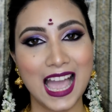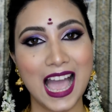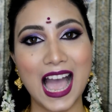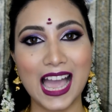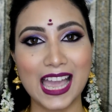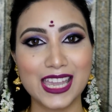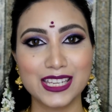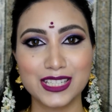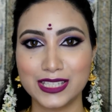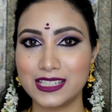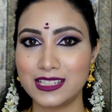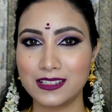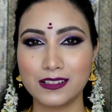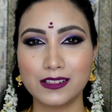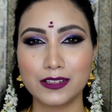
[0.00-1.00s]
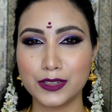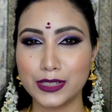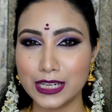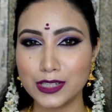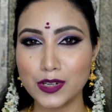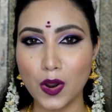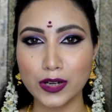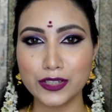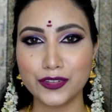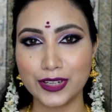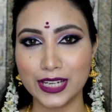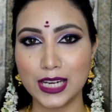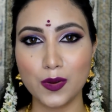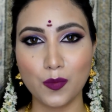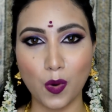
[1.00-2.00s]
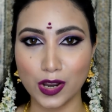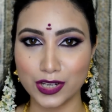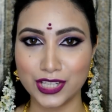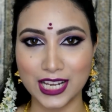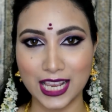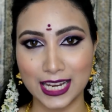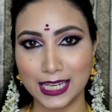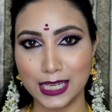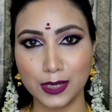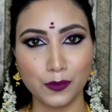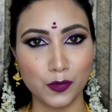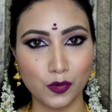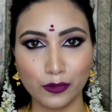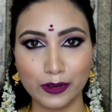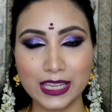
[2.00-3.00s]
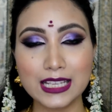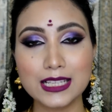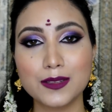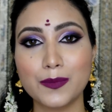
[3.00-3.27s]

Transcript: I did not really watch any movies.